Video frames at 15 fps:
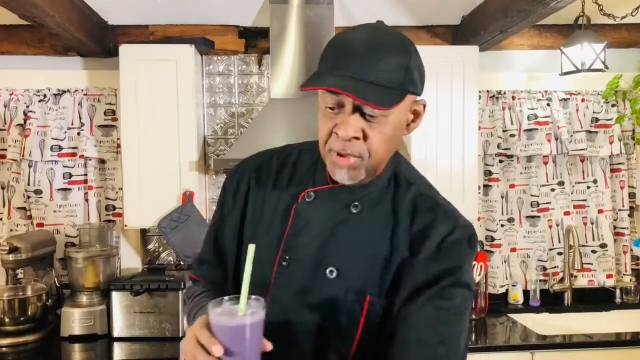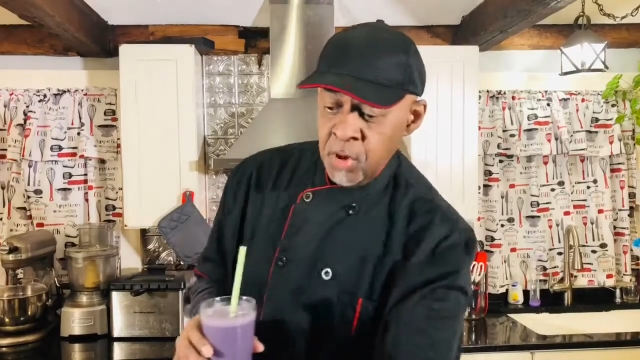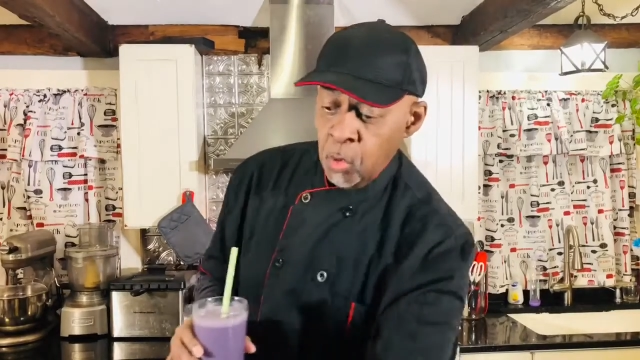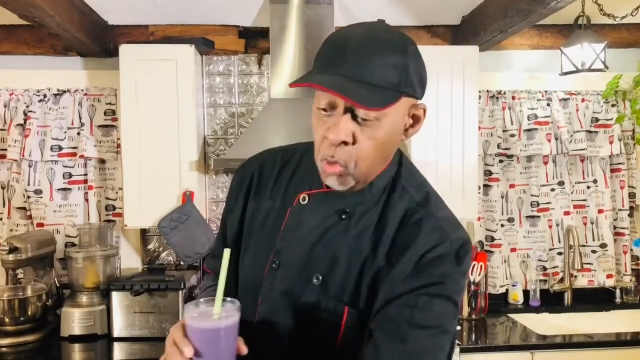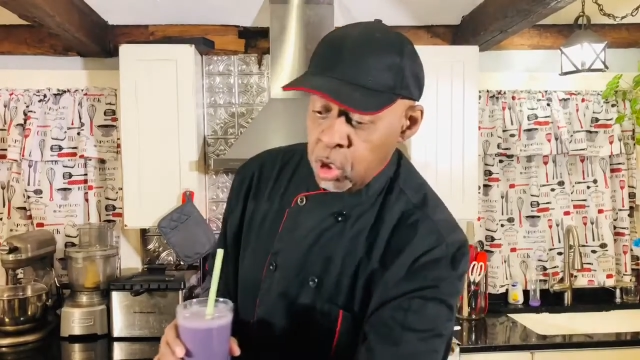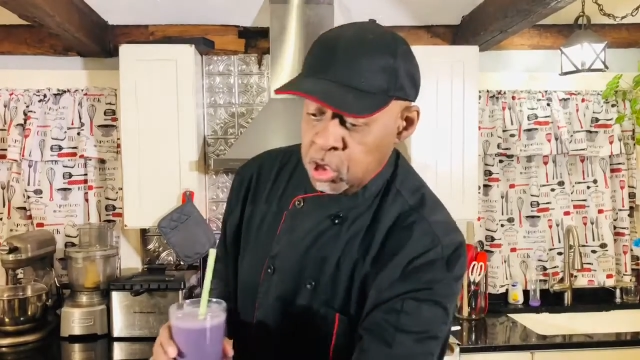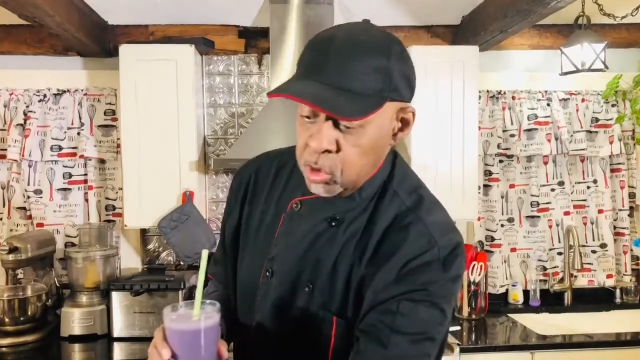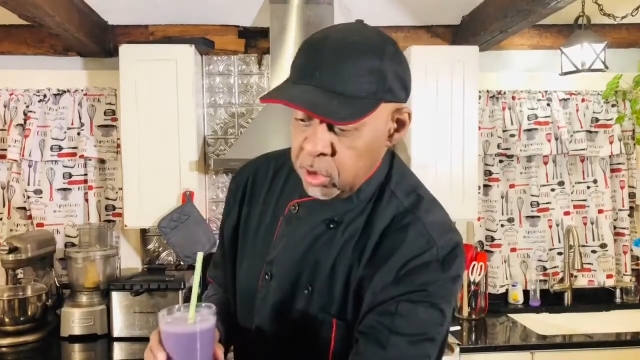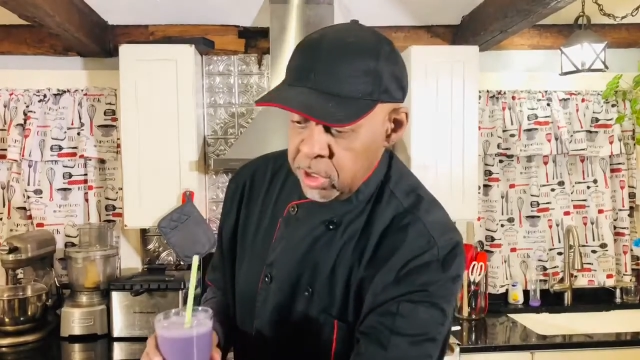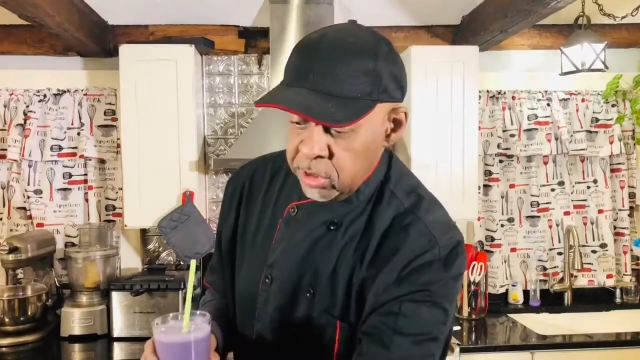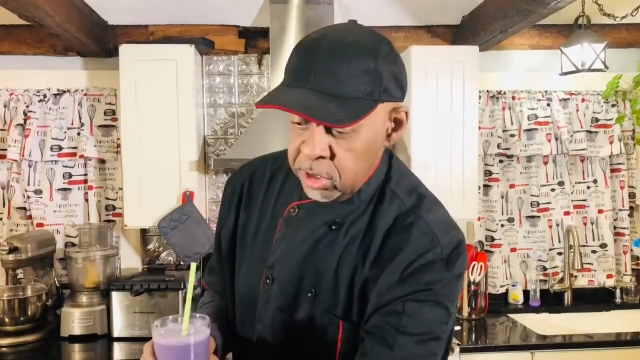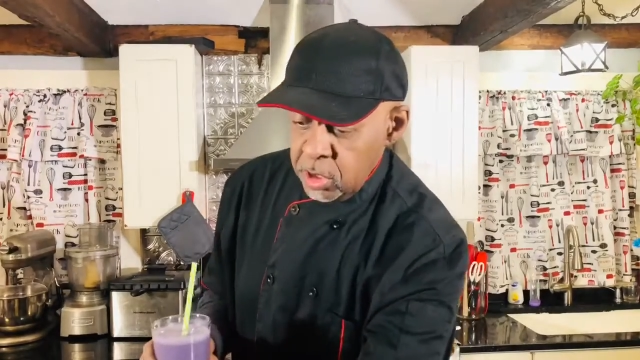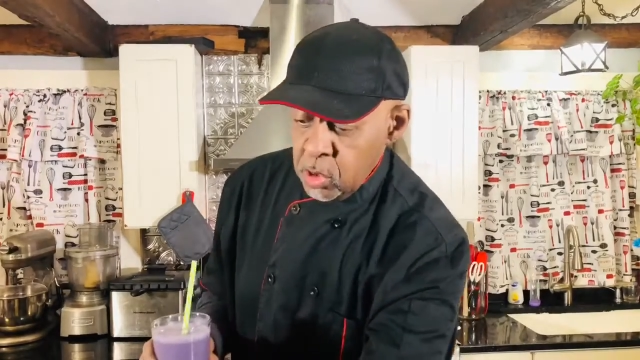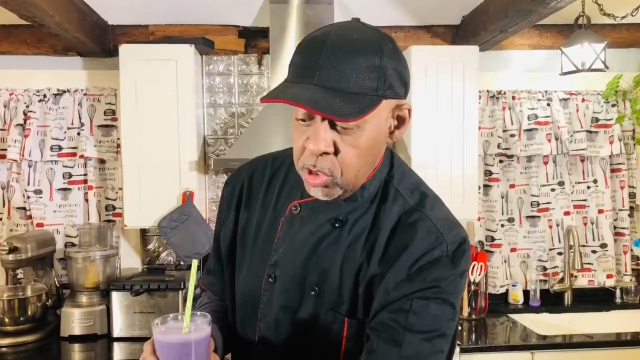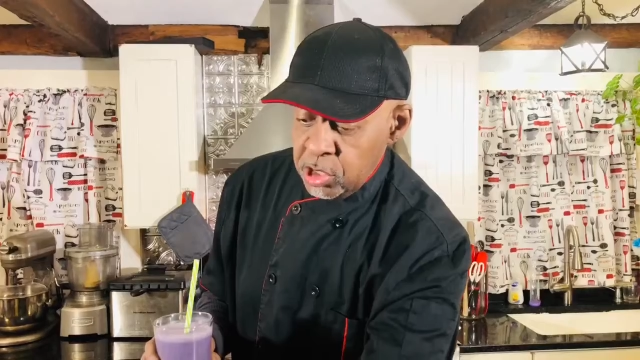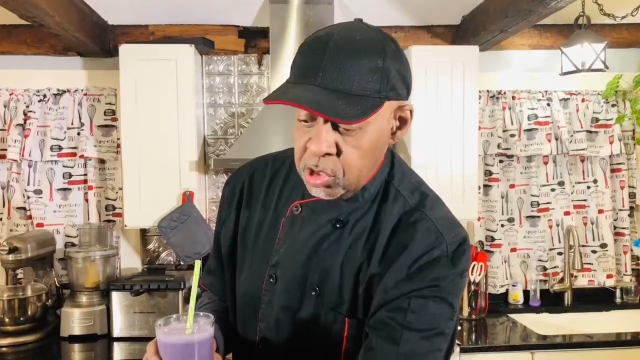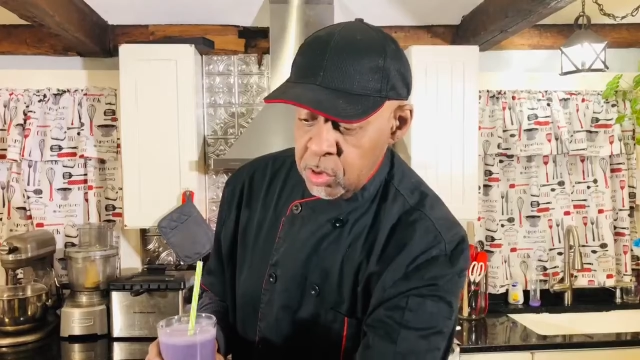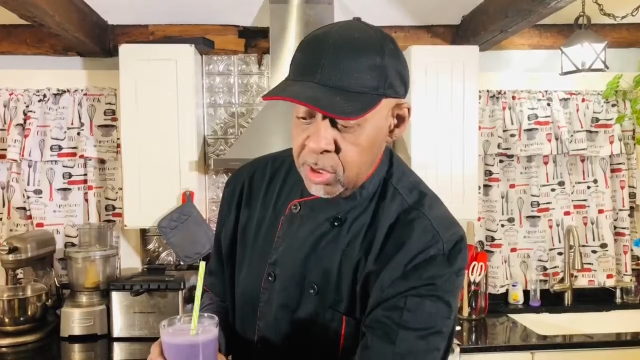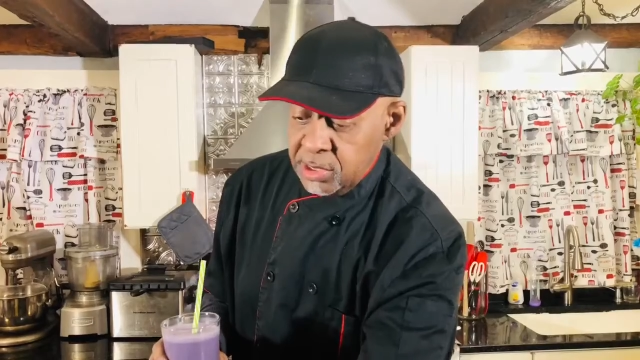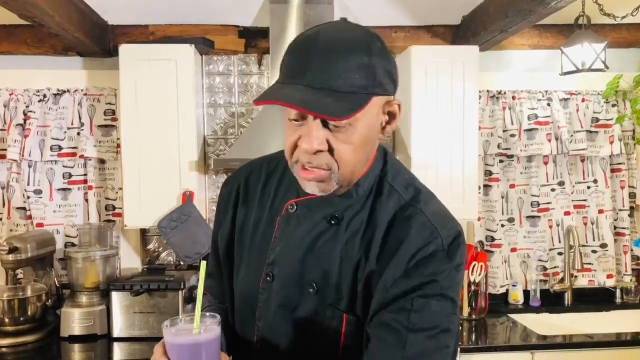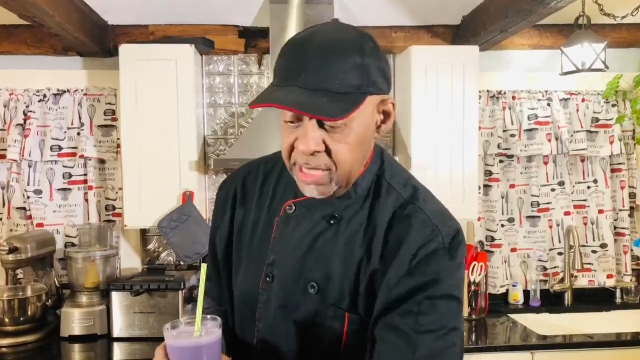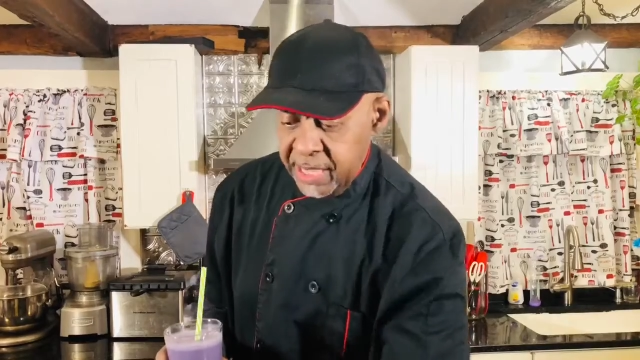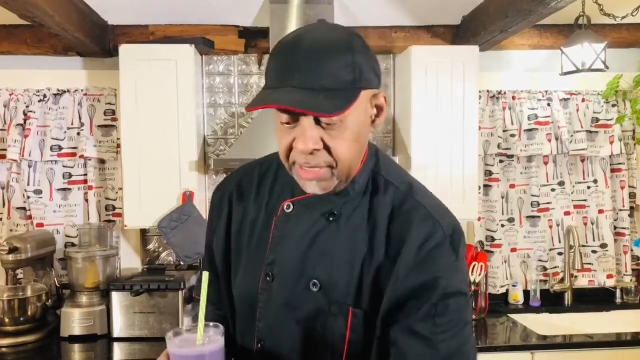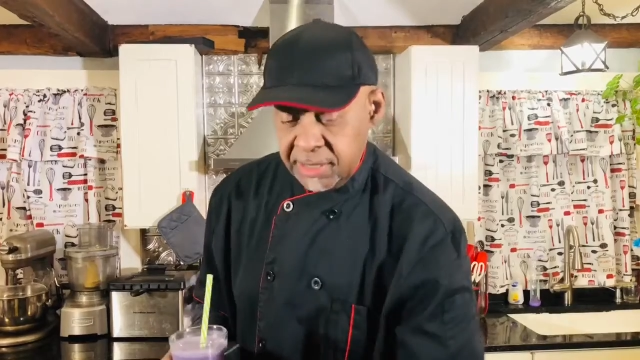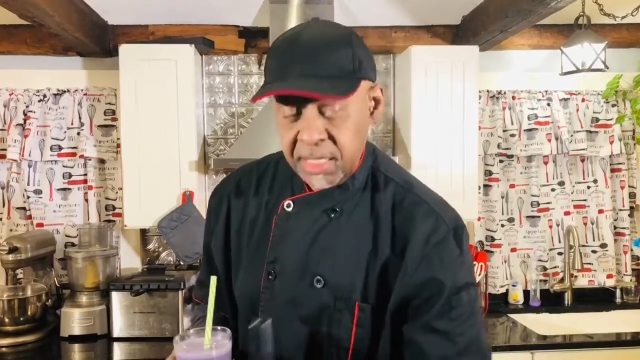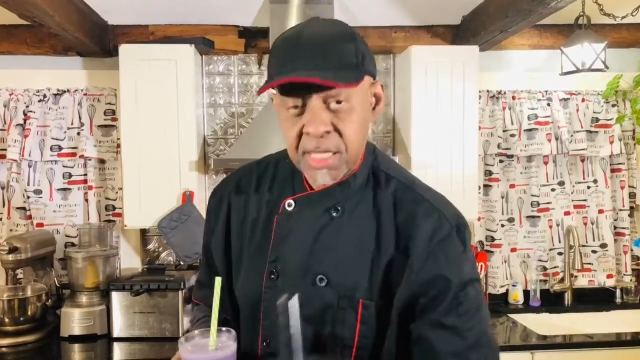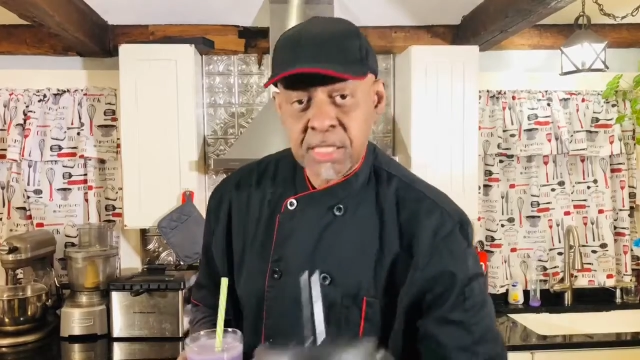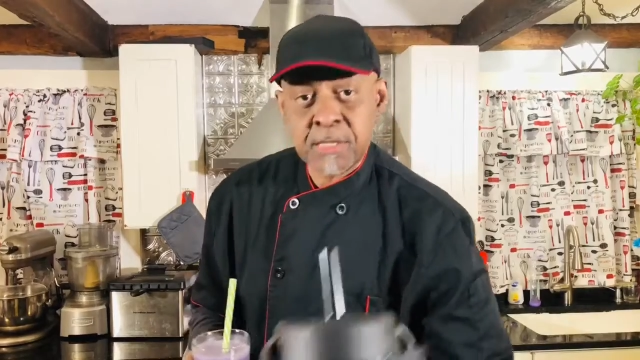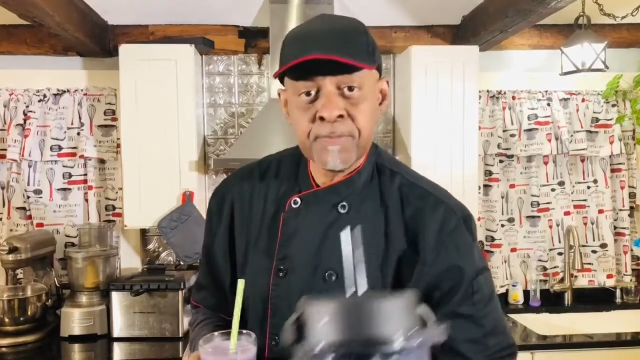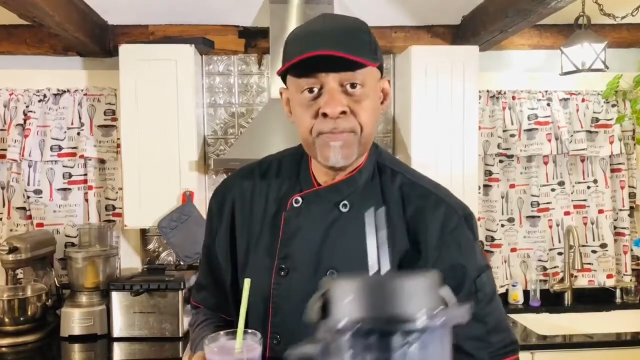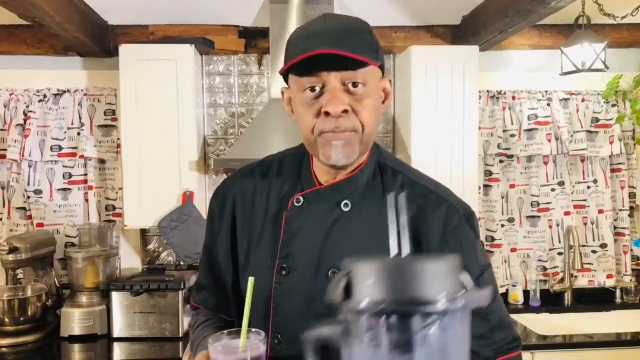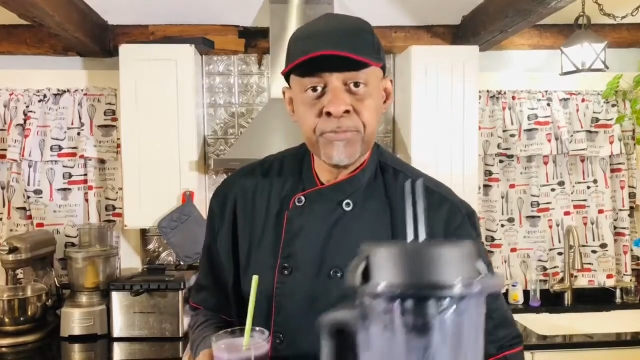What you can do is you can take this,